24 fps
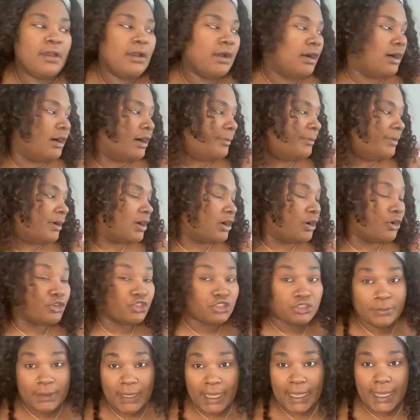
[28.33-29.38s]
a
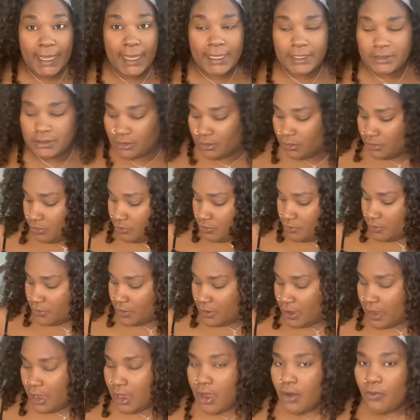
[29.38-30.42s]
Coach bag. So
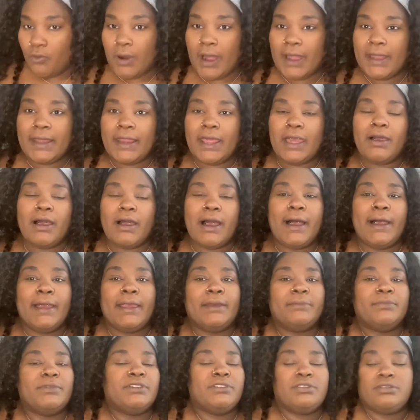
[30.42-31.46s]
right now I
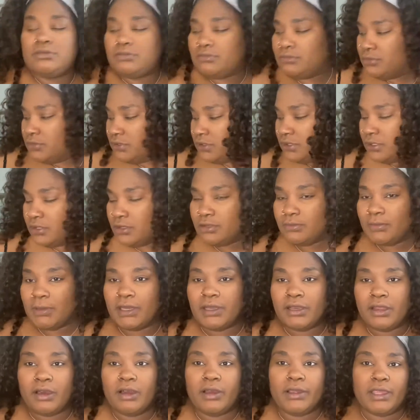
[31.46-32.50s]
am just, excuse my
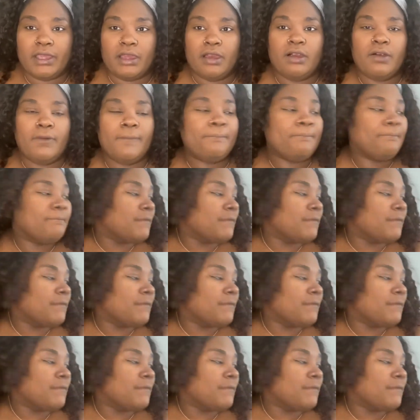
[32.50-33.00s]
dog, y'all.